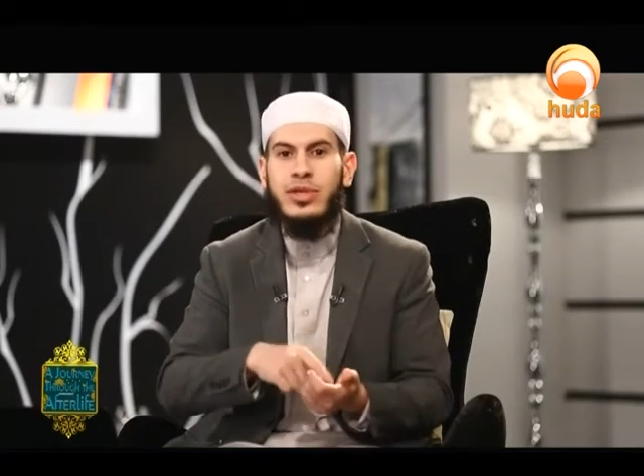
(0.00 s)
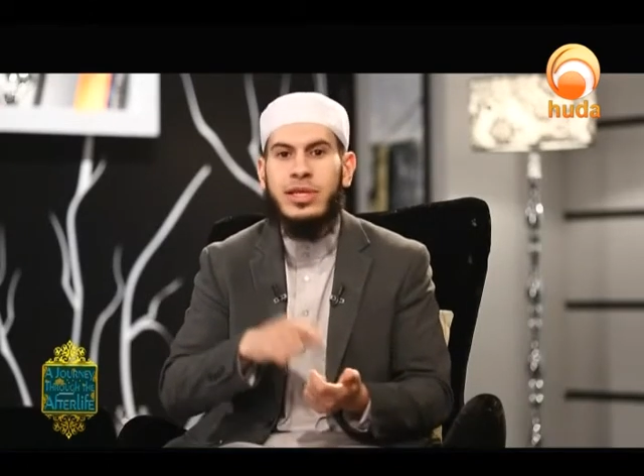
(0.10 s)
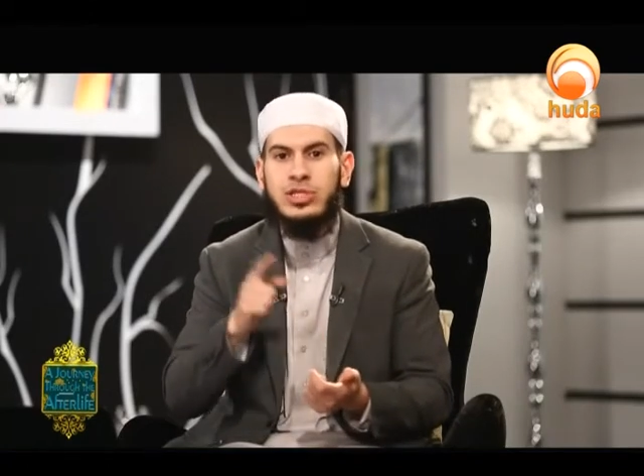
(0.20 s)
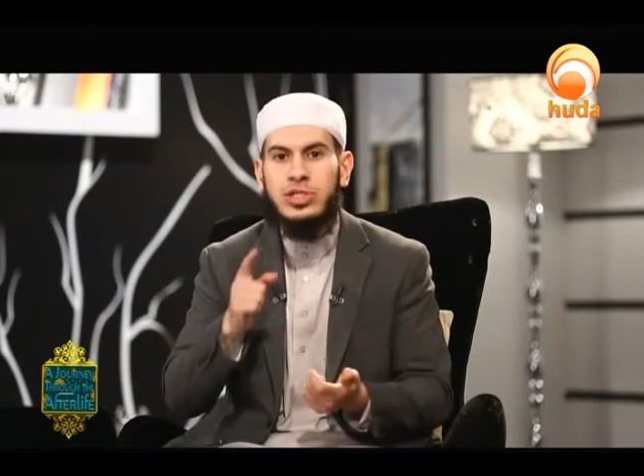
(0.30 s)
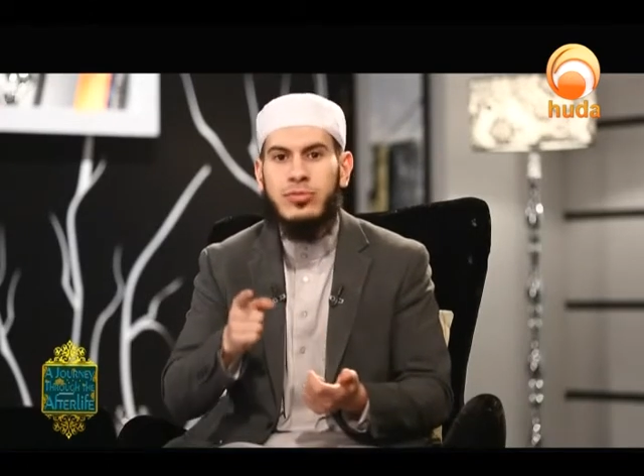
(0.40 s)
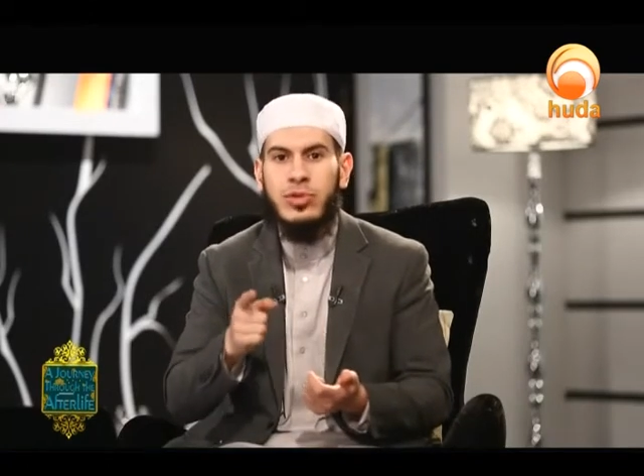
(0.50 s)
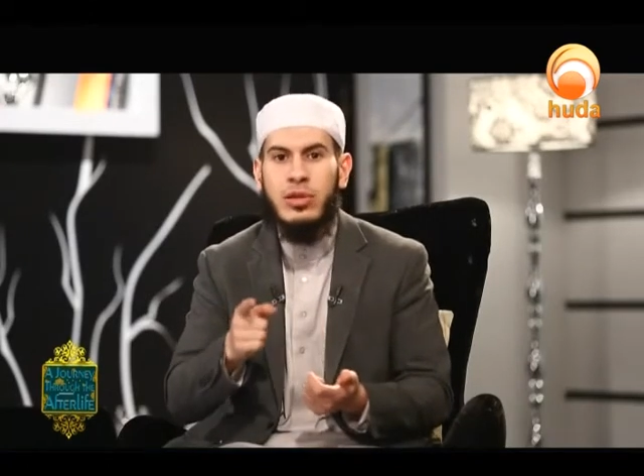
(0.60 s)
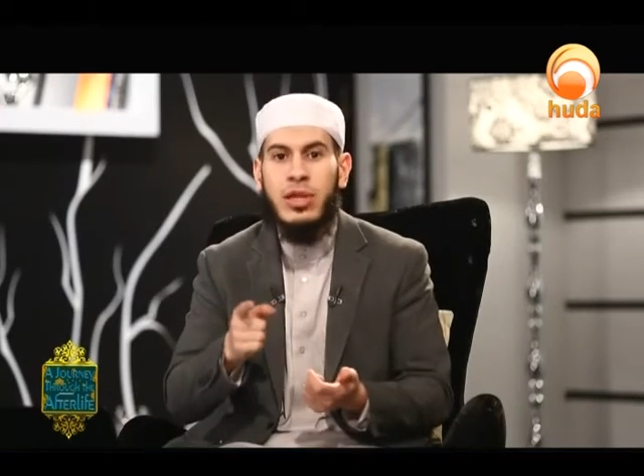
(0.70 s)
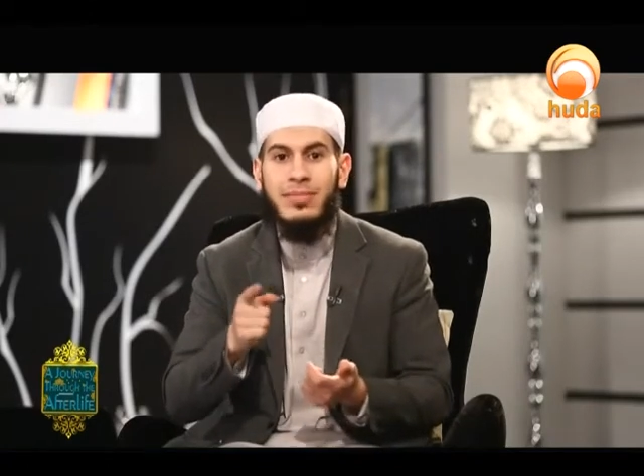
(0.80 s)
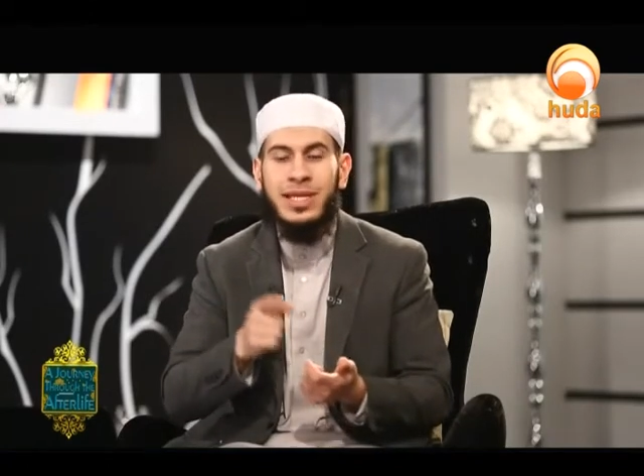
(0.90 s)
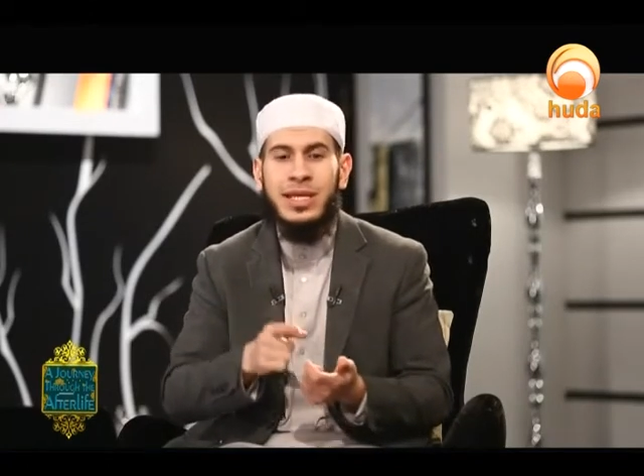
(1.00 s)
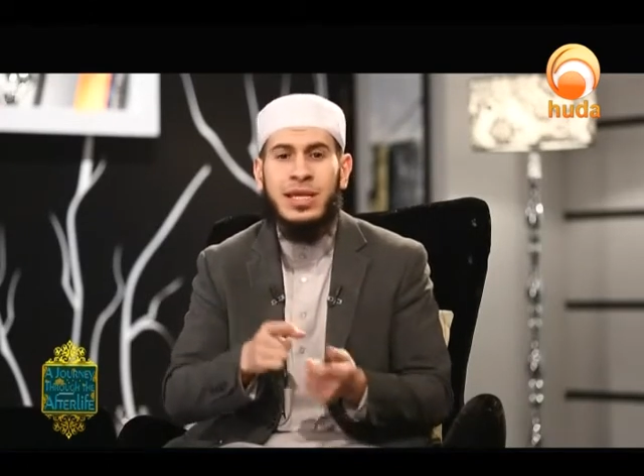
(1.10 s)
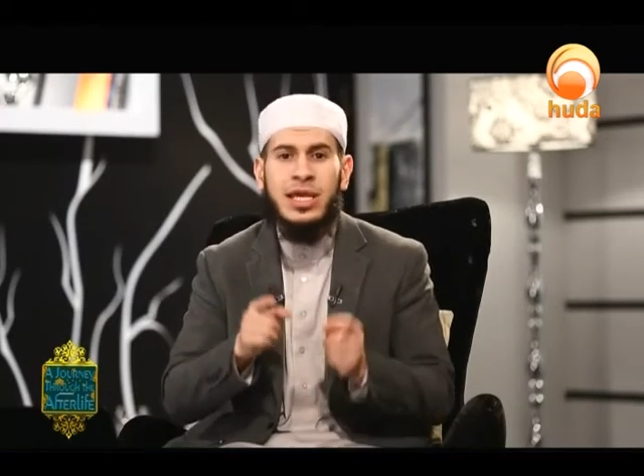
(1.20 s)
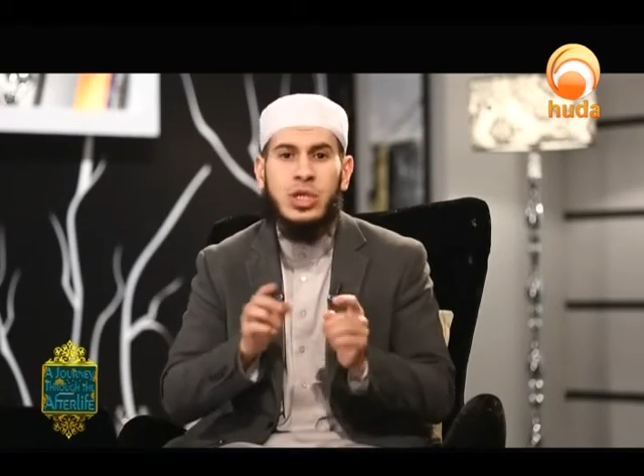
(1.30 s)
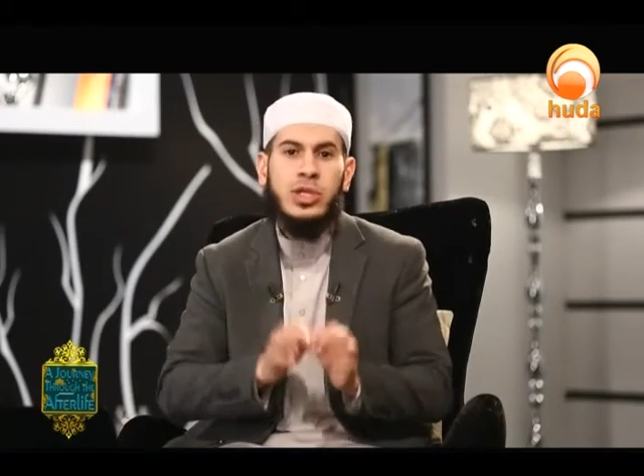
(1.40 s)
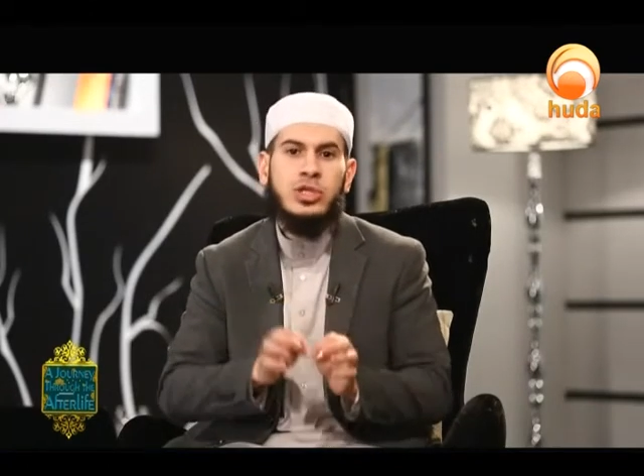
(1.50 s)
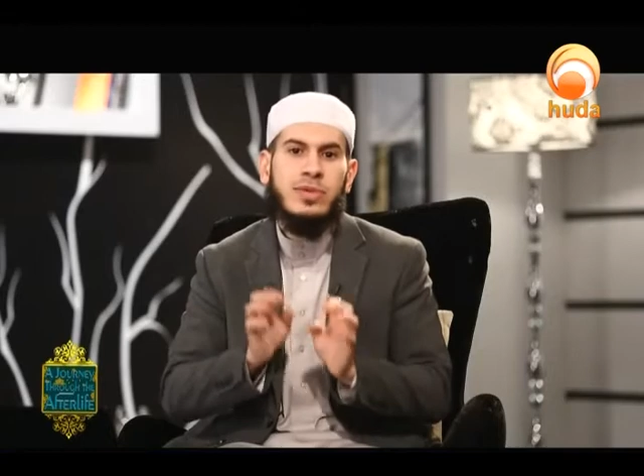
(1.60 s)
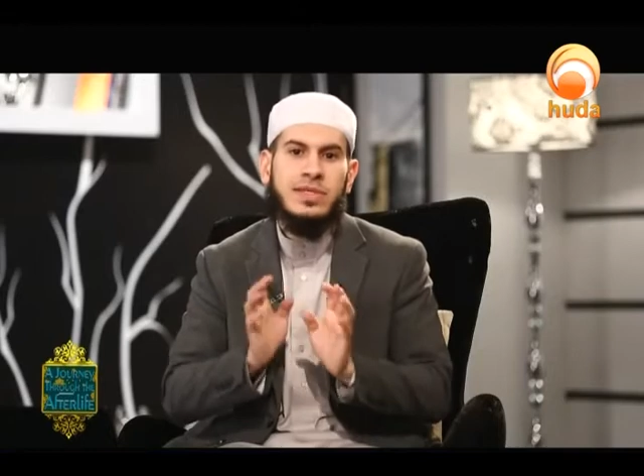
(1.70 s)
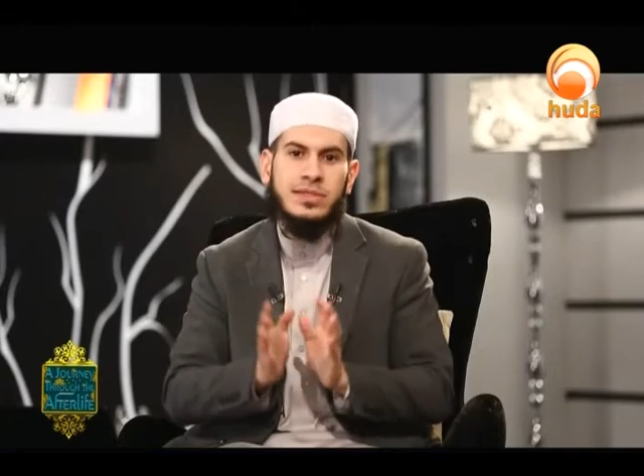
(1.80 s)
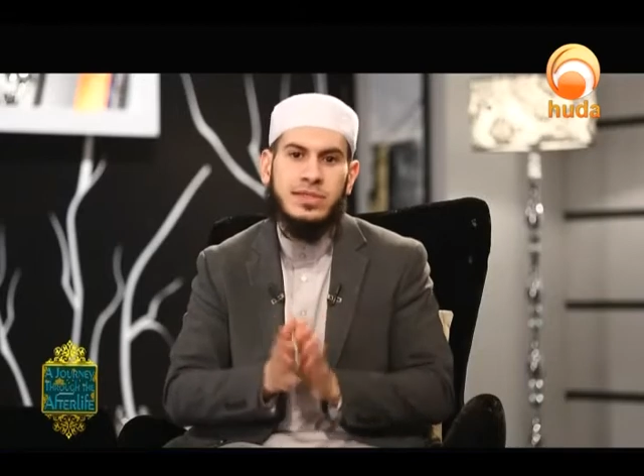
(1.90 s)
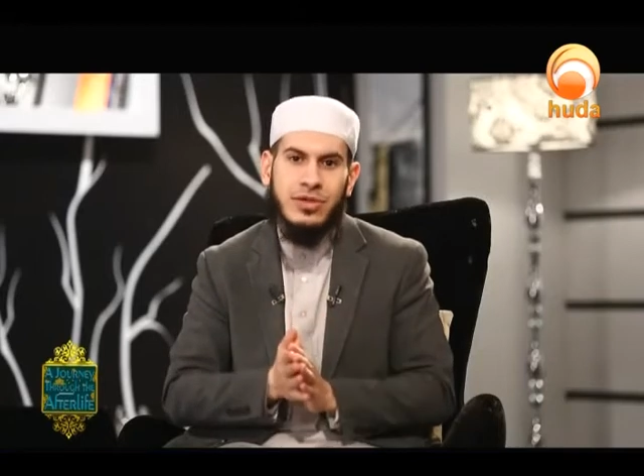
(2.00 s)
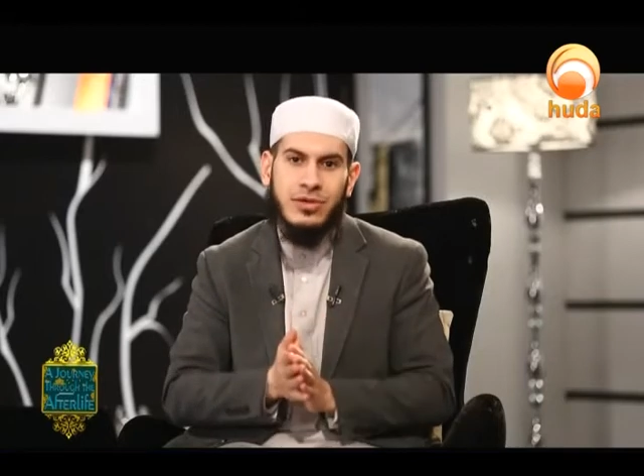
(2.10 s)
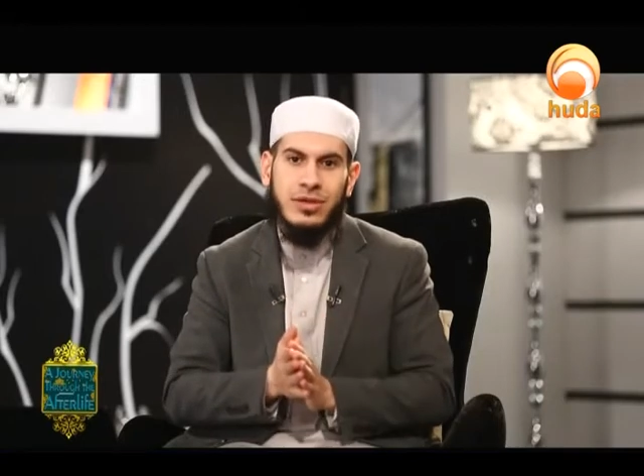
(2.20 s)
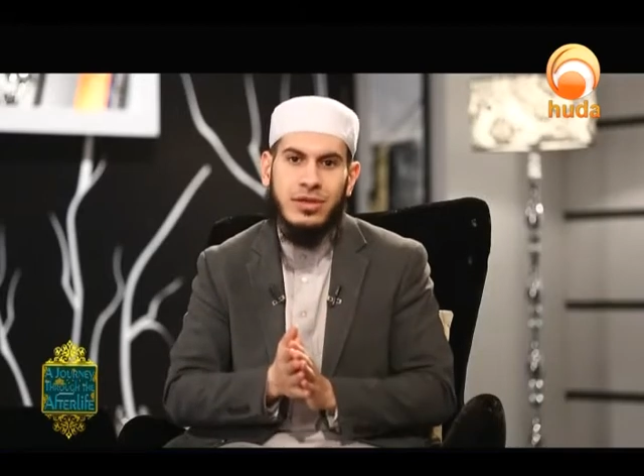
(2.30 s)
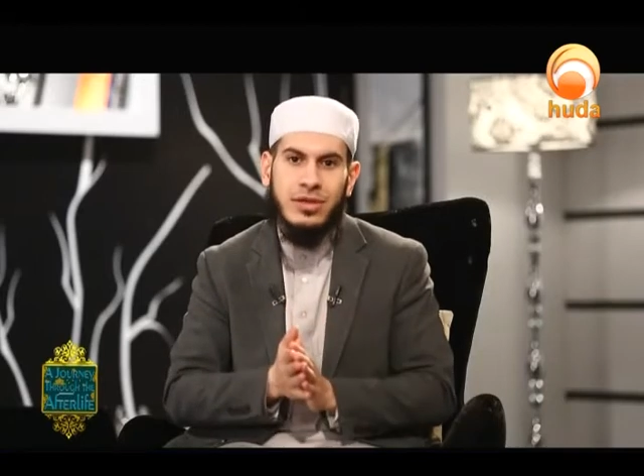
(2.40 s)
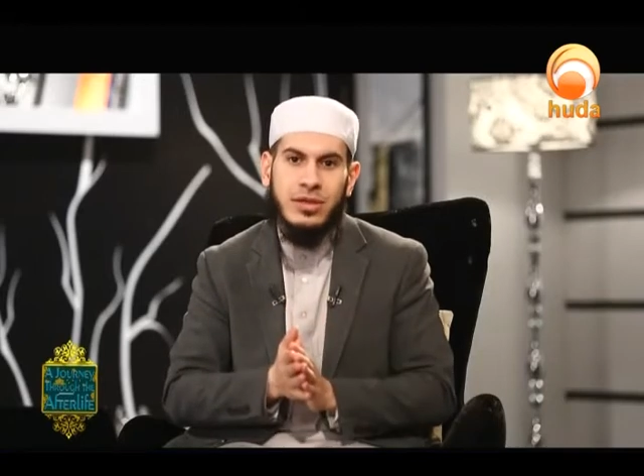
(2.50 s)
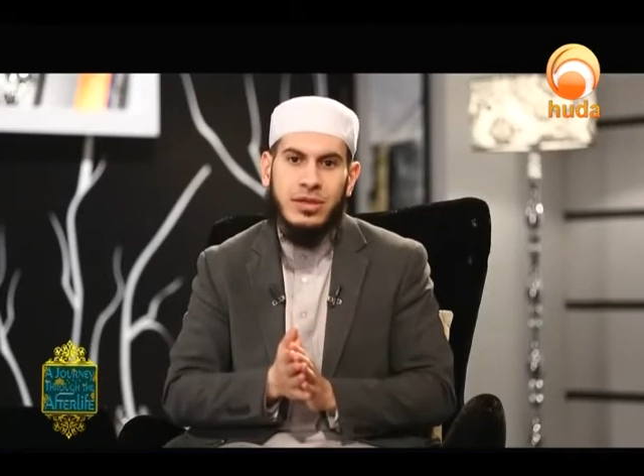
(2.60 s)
your relationship with Allah. Meaning, you need to be sincere.